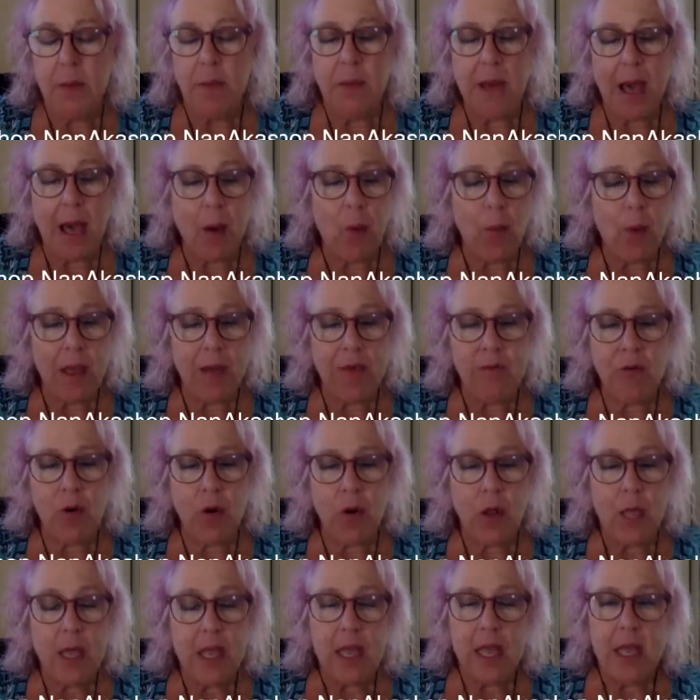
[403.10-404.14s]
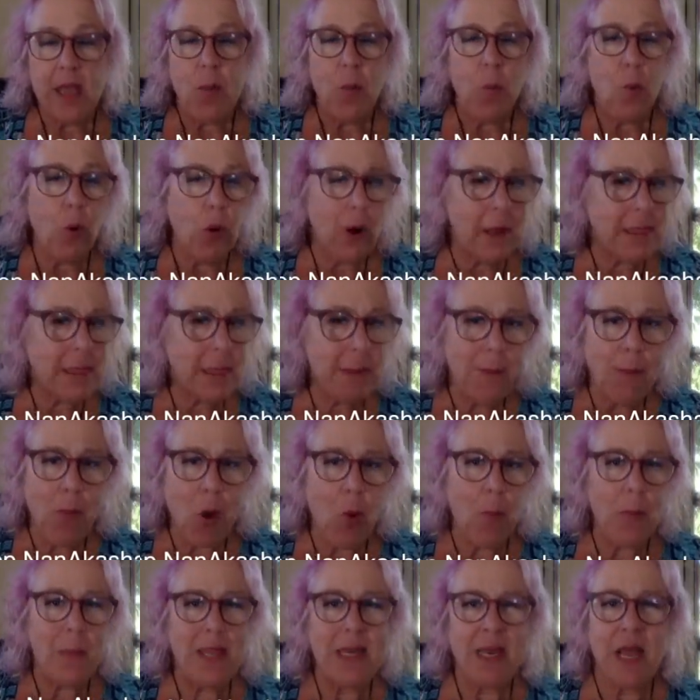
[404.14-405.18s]
However, we're at the
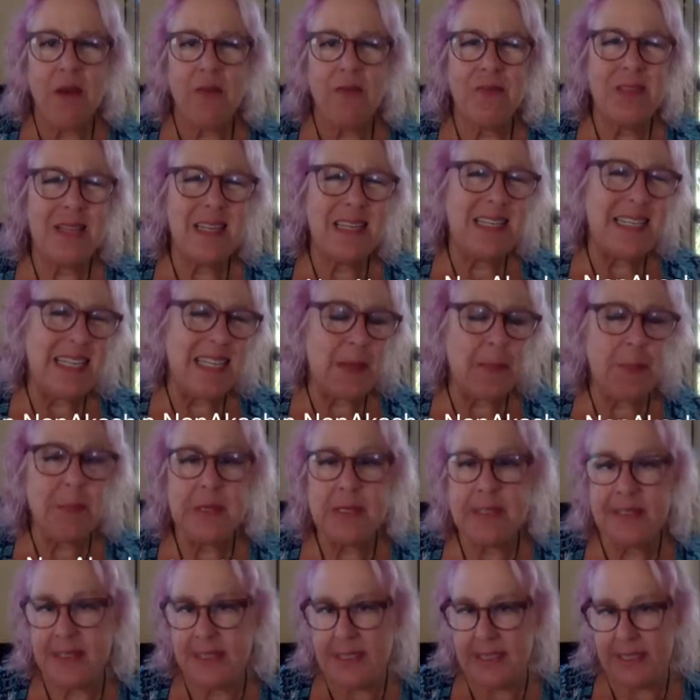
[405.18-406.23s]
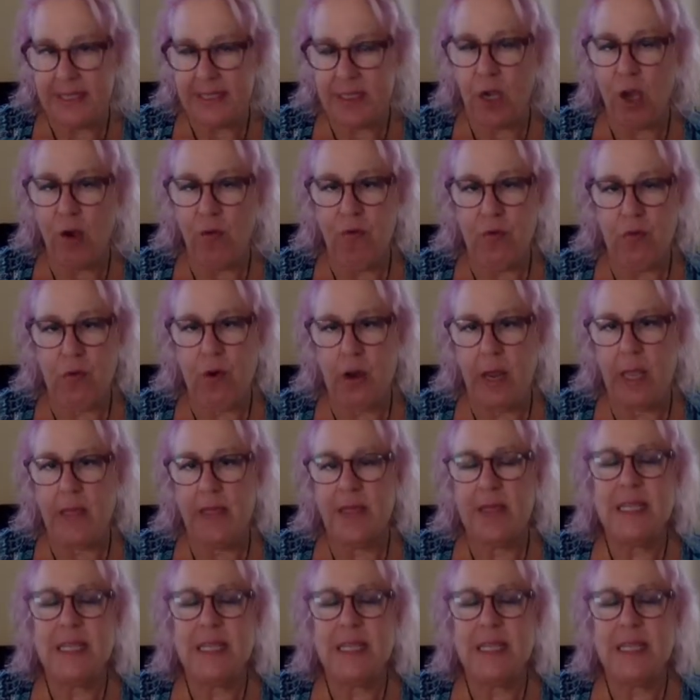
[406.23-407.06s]
moment of the deepest discovery.